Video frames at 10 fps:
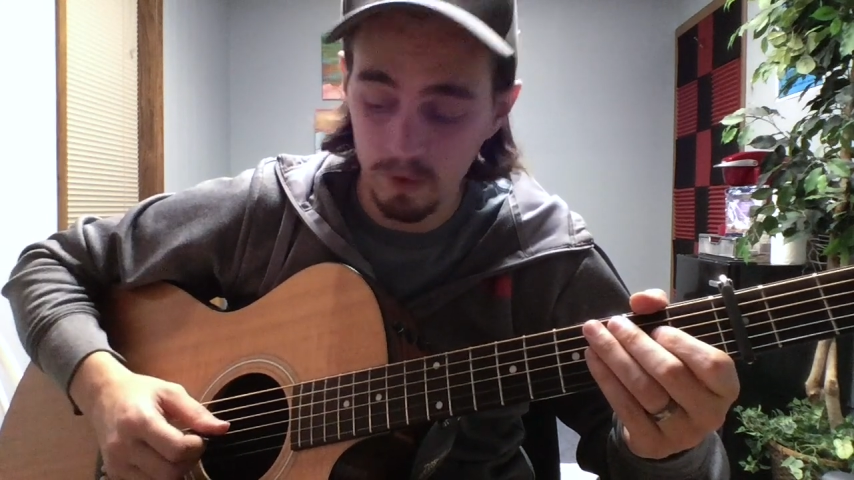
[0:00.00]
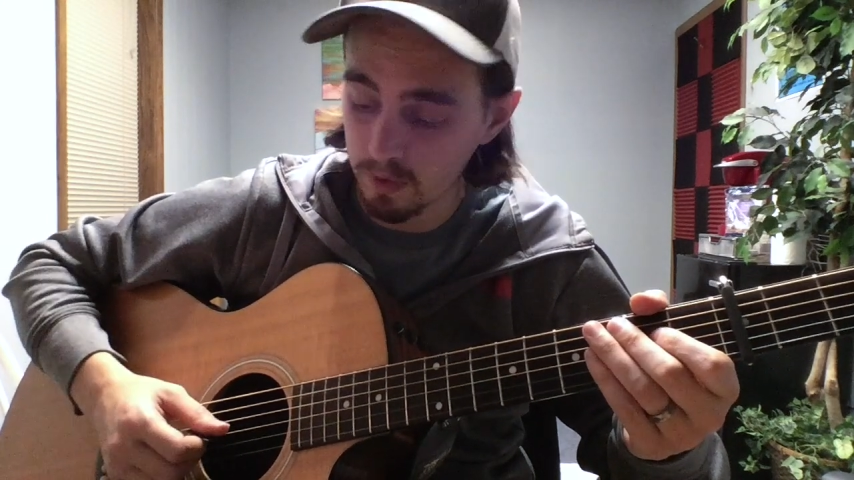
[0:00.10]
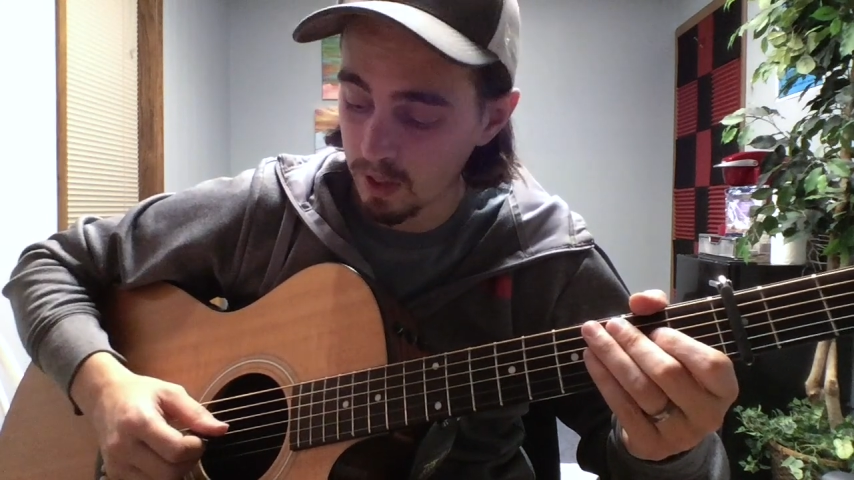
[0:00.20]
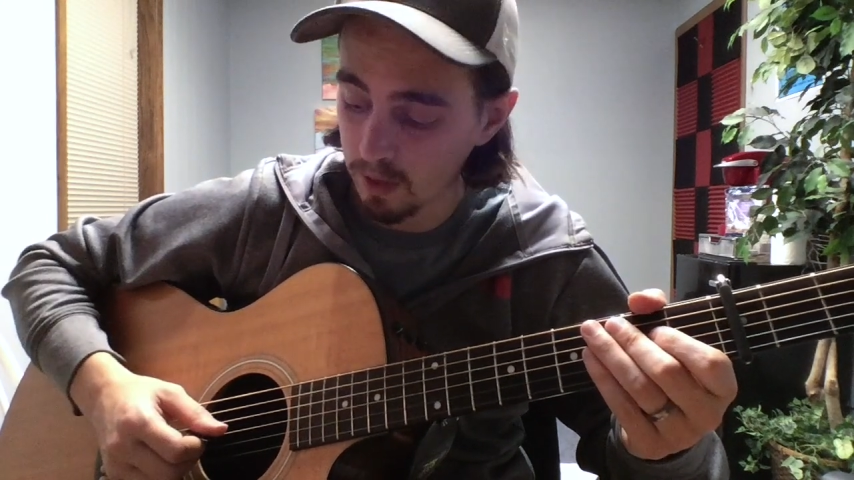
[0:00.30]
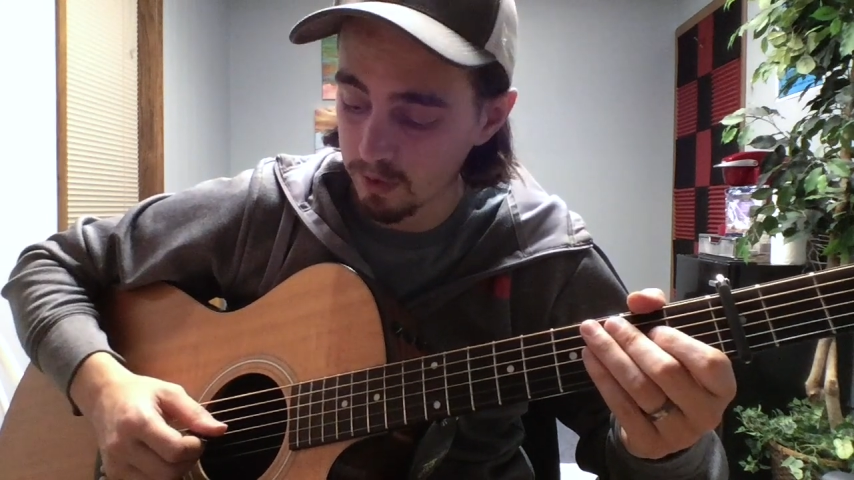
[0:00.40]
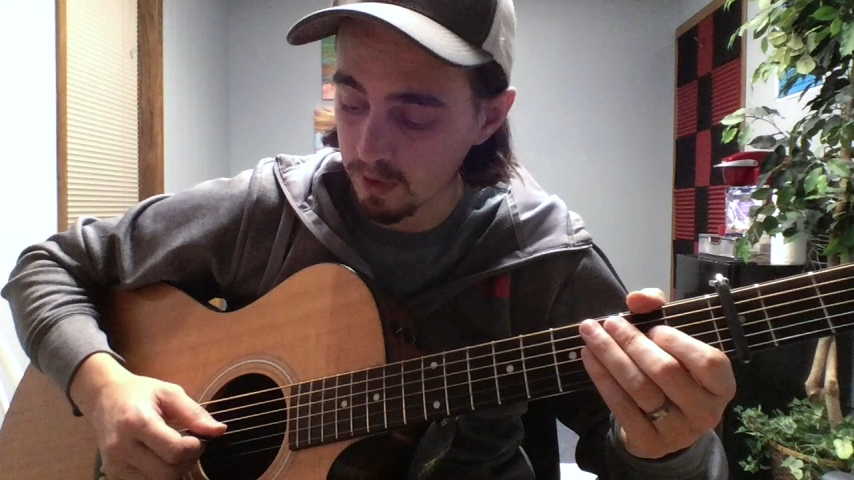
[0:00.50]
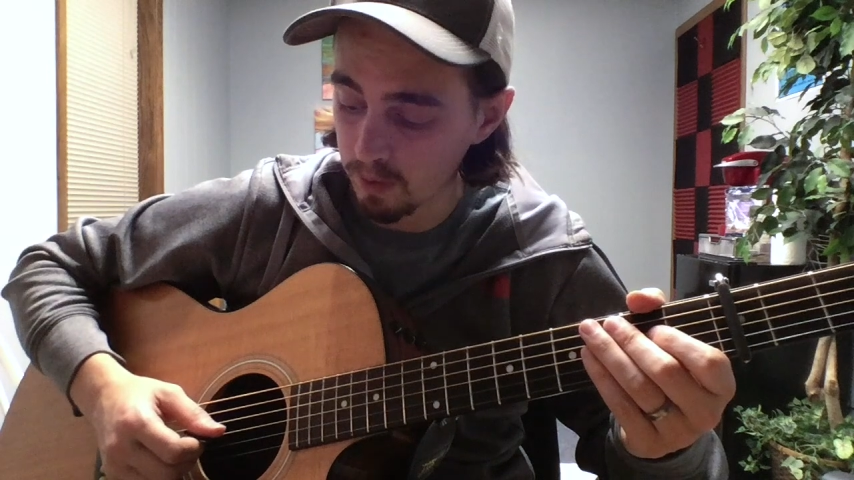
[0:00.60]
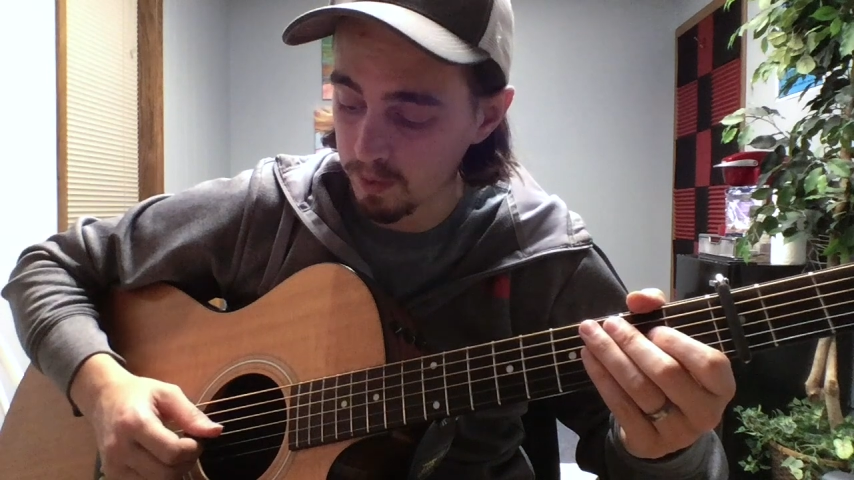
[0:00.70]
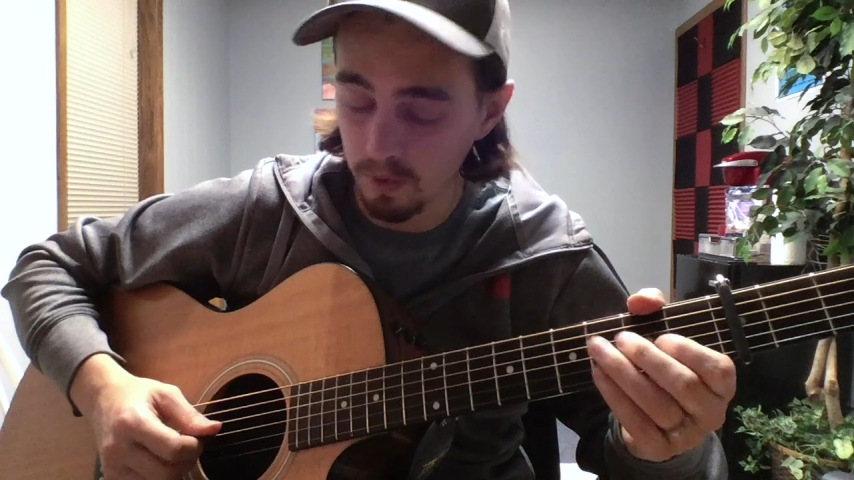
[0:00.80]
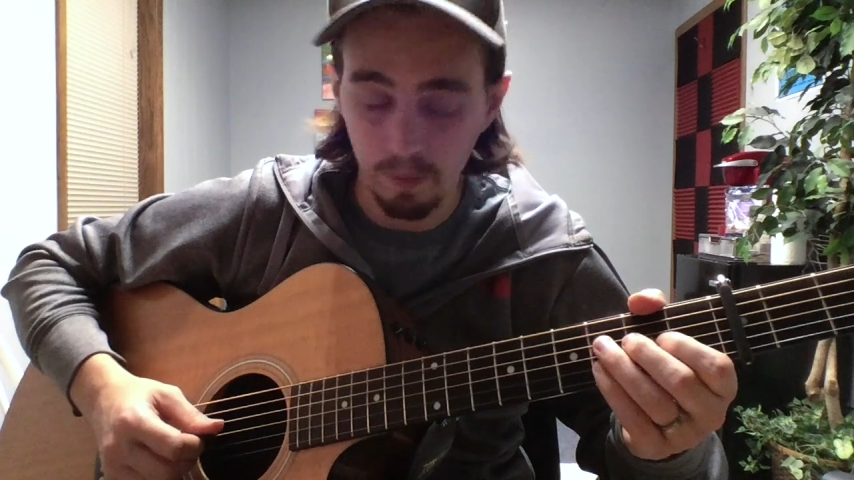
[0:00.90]
Downs and
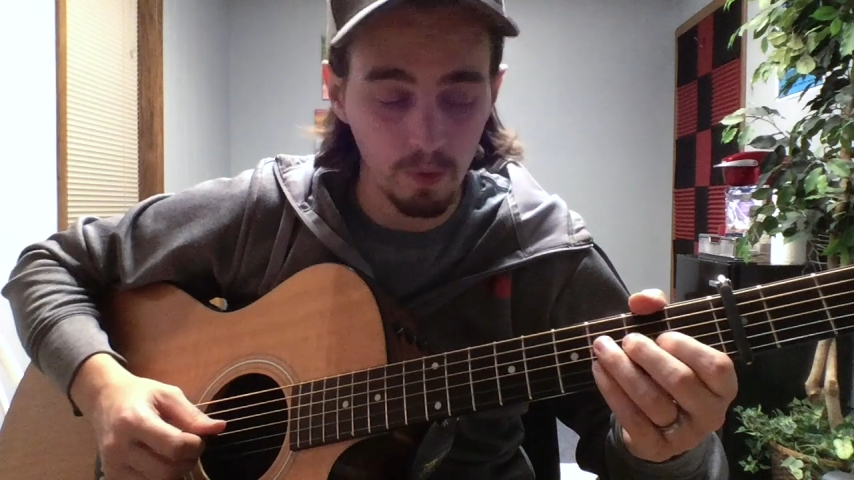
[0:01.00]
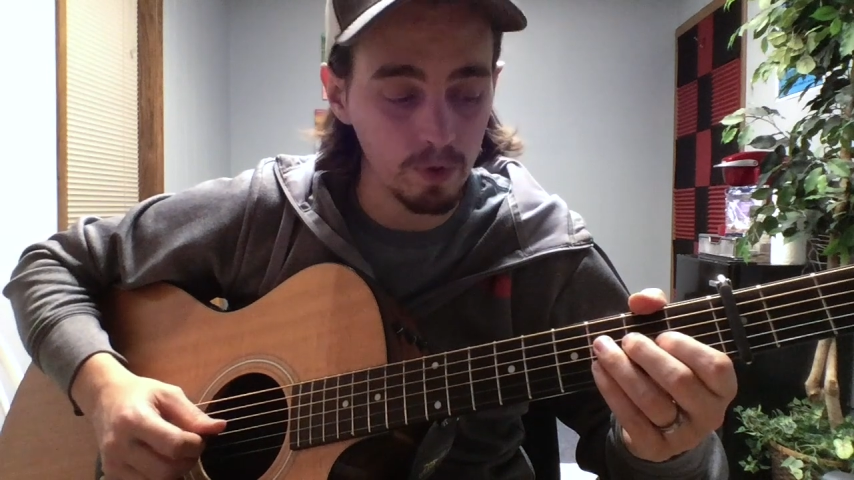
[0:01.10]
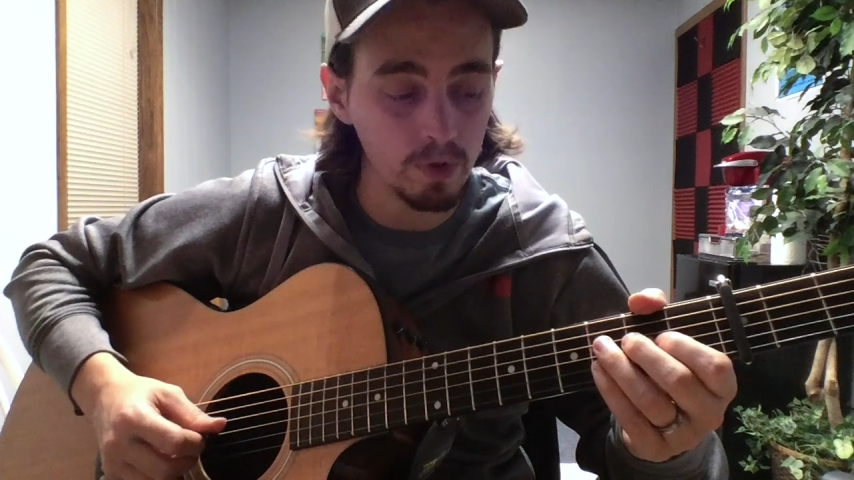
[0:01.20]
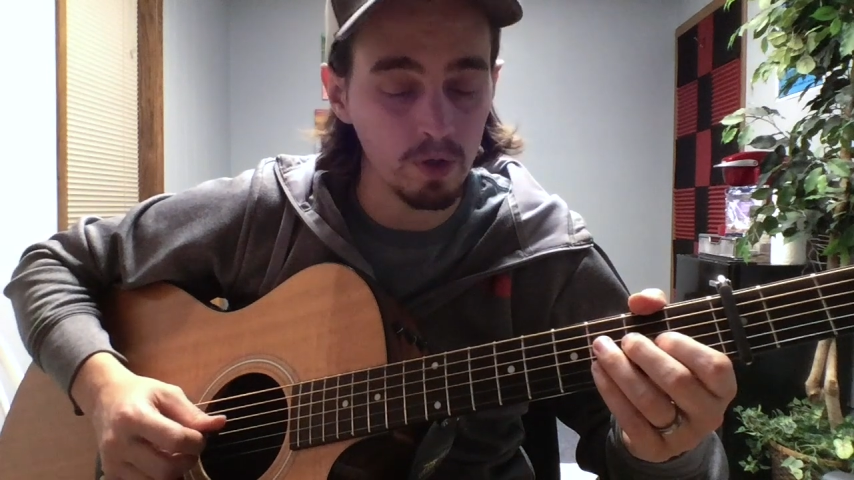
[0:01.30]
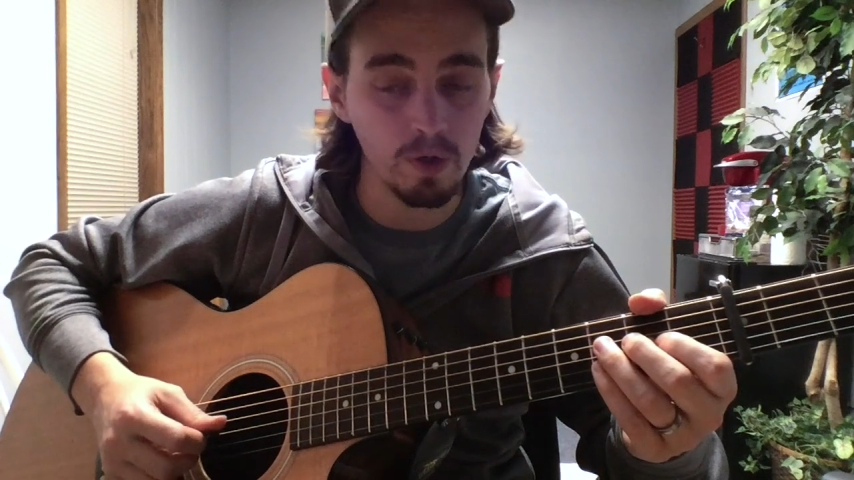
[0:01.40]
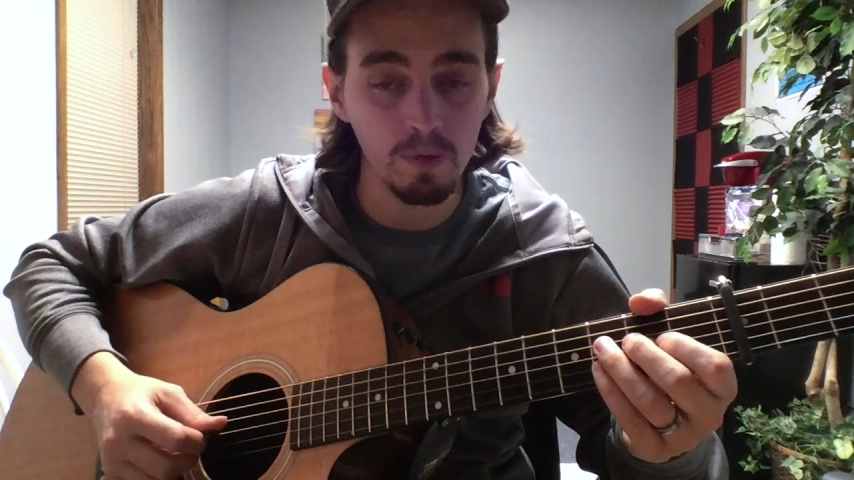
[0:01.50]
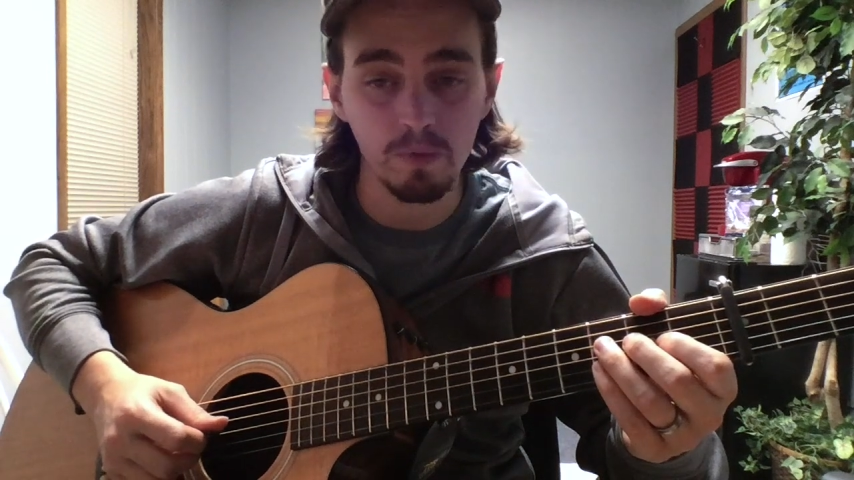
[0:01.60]
ups are important here.